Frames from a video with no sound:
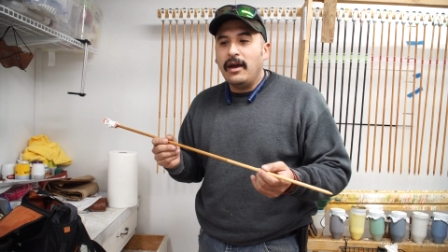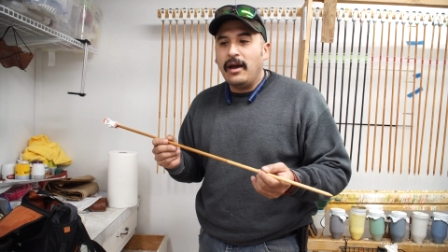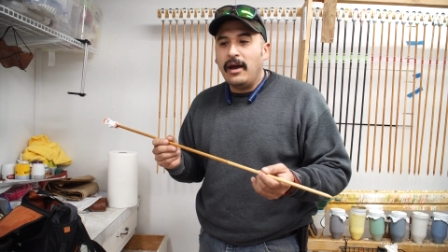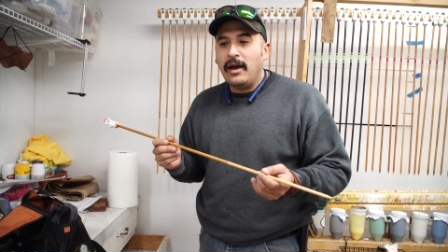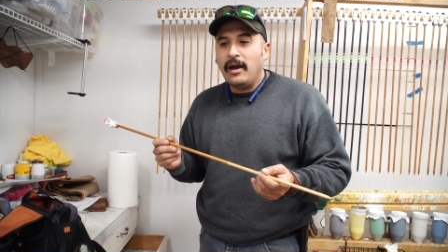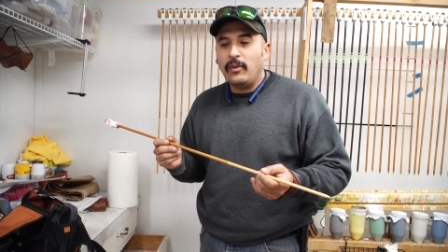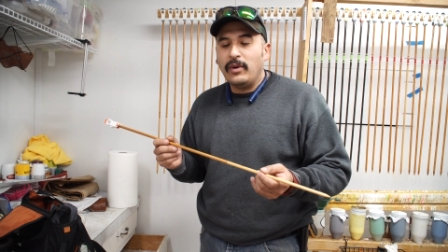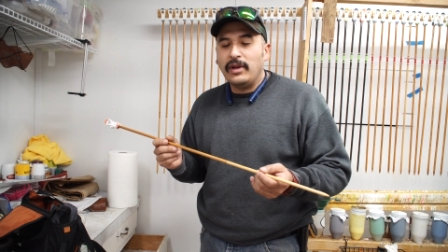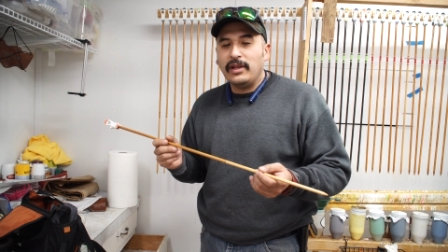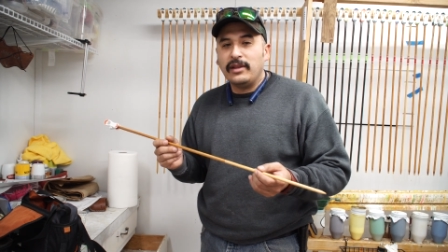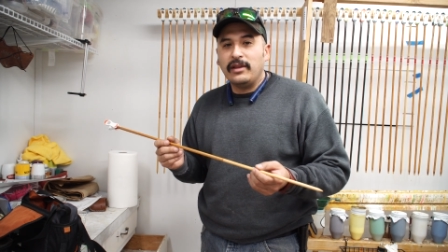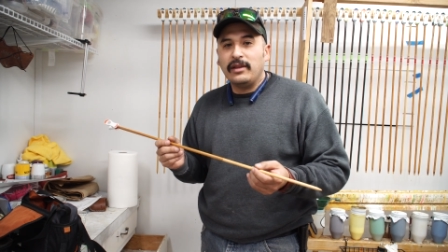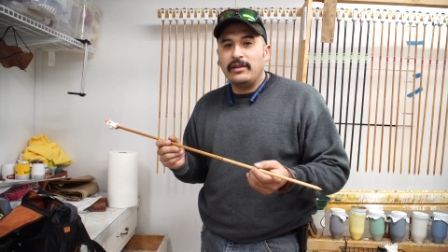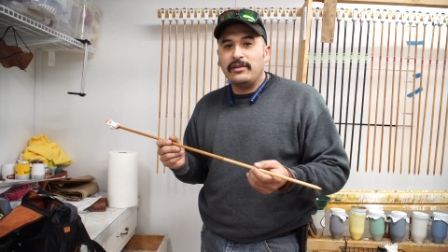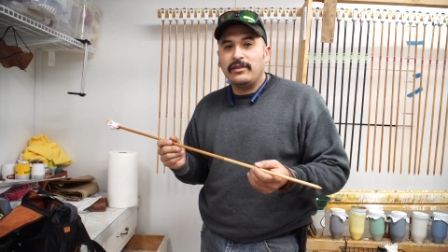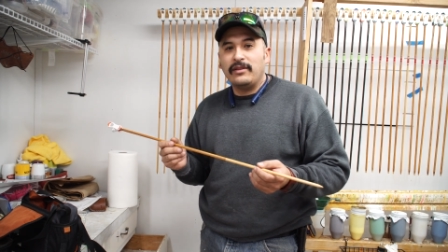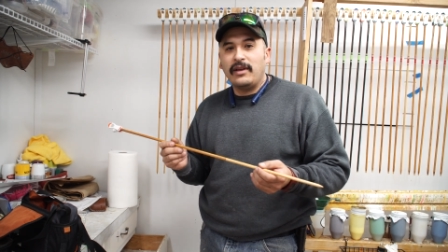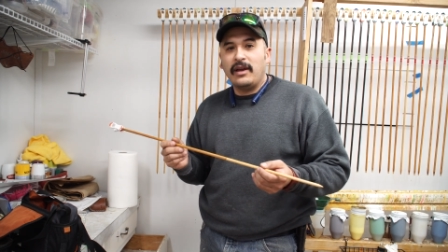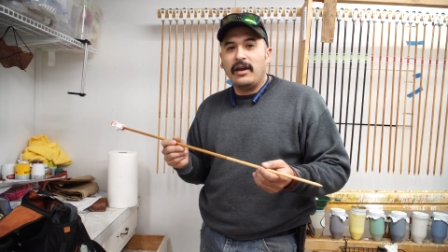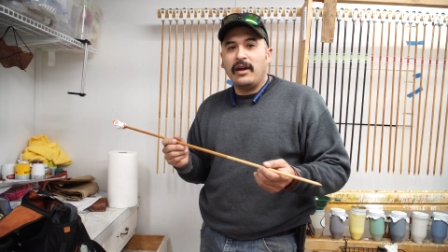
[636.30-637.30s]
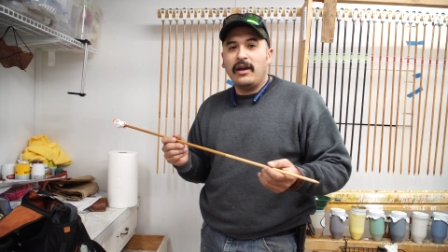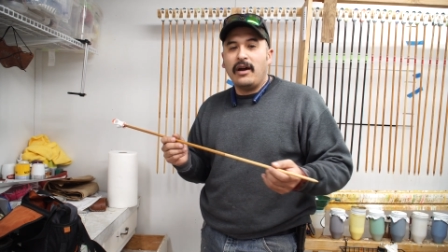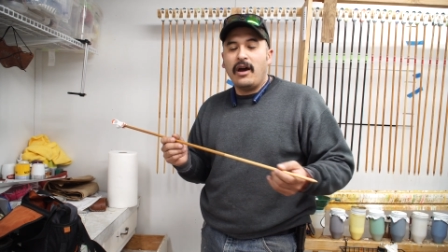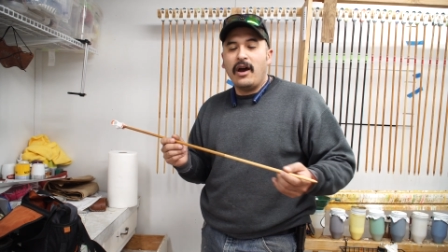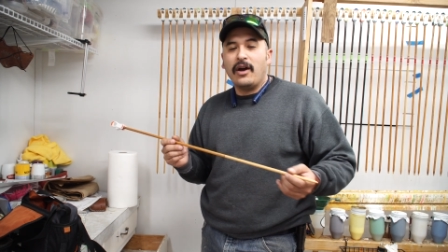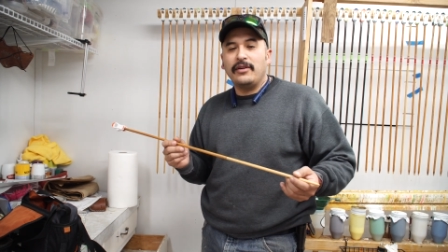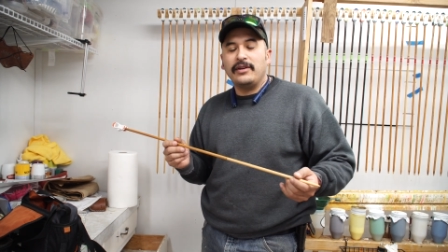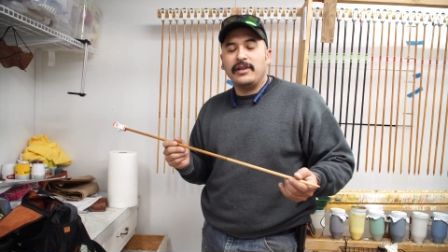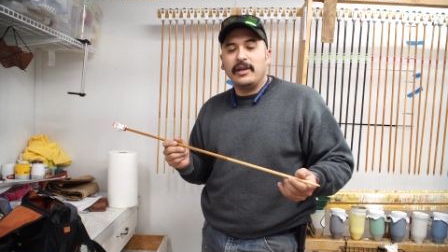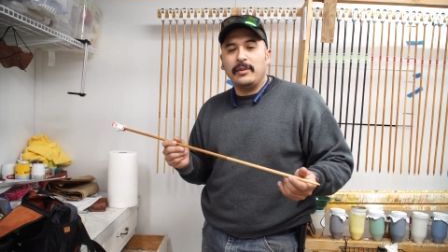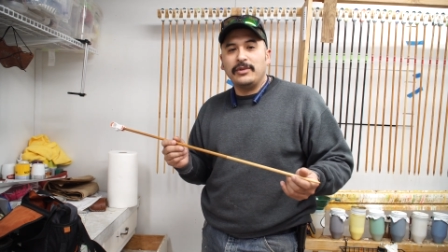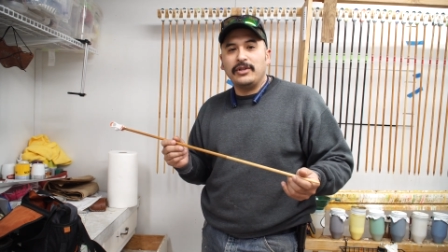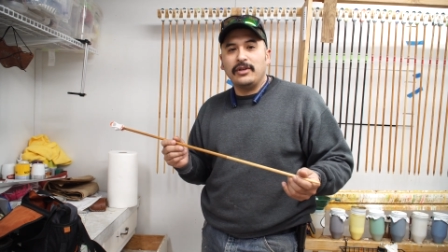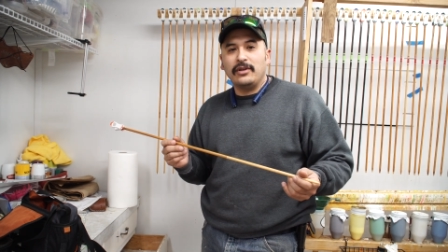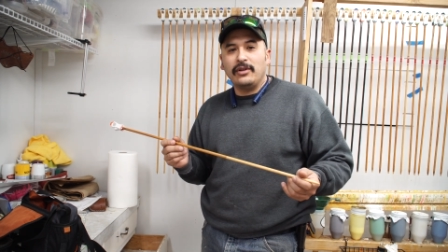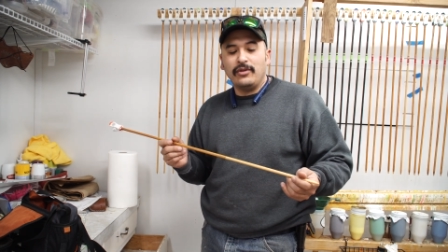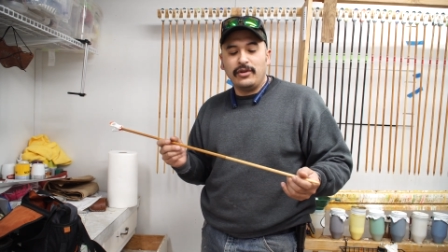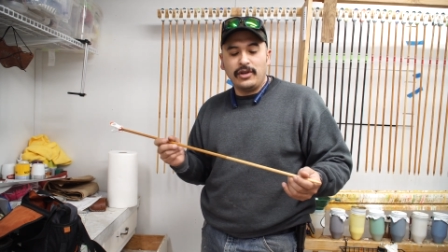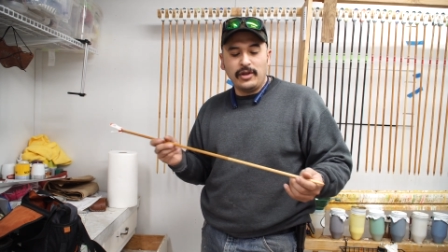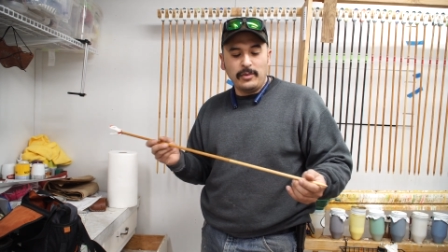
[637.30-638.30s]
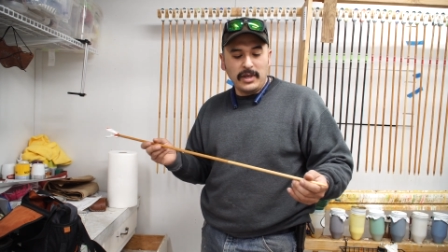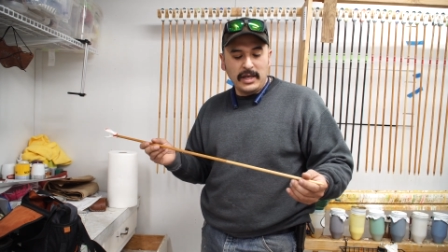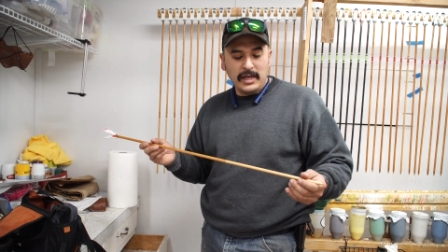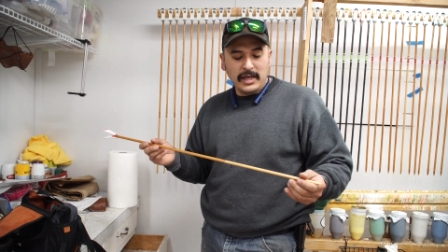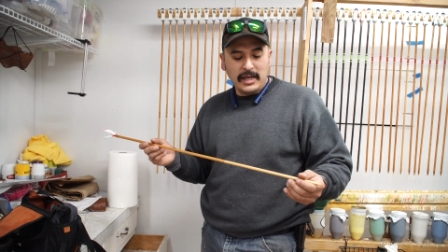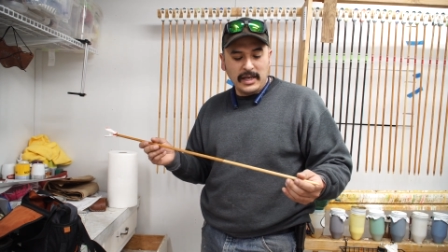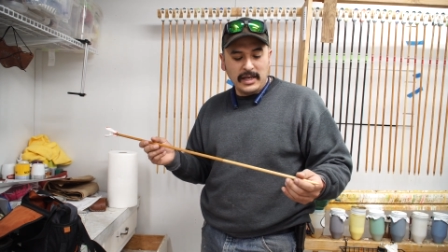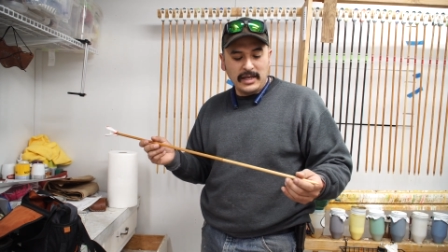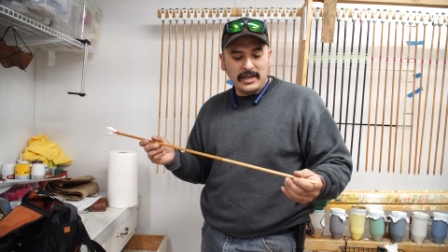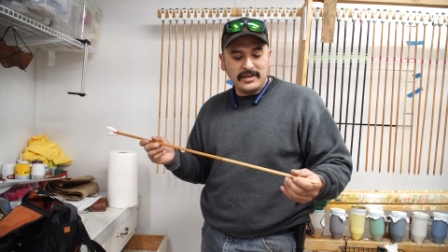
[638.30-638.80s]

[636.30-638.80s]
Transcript: uh, when it's uh, hotter temperature and lower humidity.